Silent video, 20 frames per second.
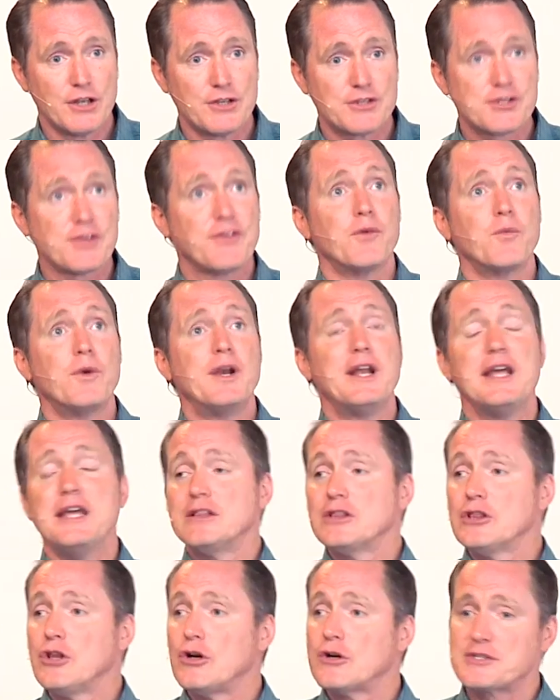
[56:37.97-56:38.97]
so that when he
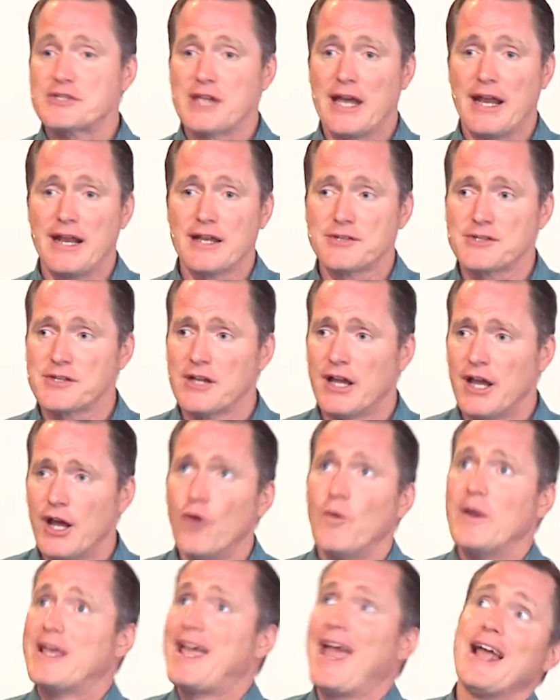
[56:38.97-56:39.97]
looks at us,
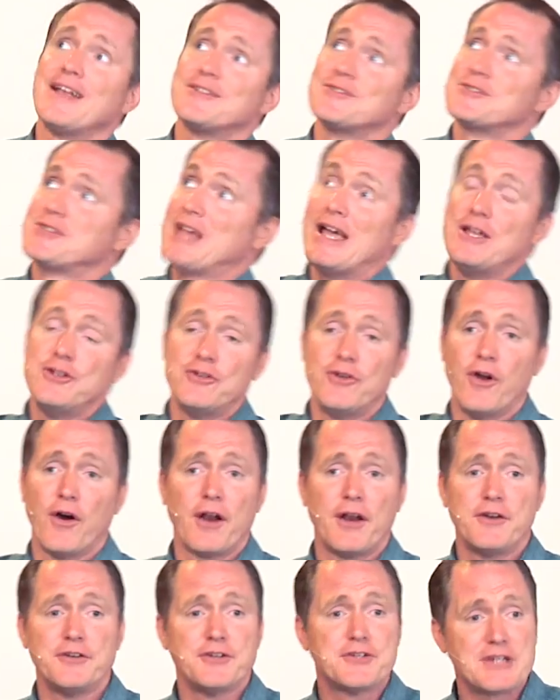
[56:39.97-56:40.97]
we can't say you
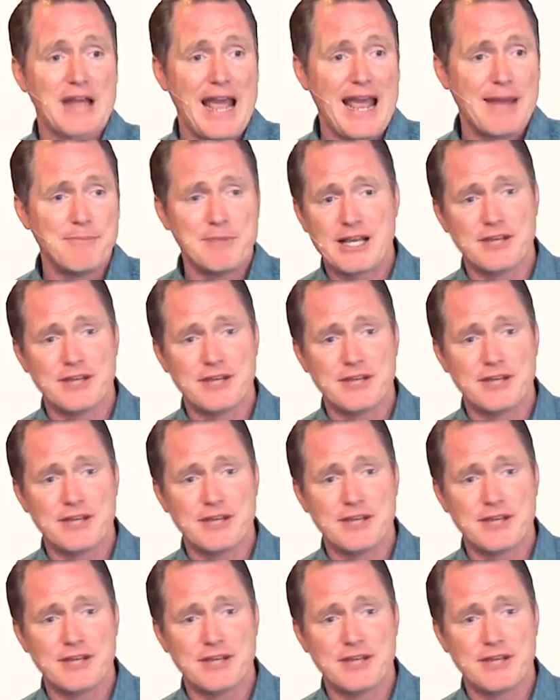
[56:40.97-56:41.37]
don't understand,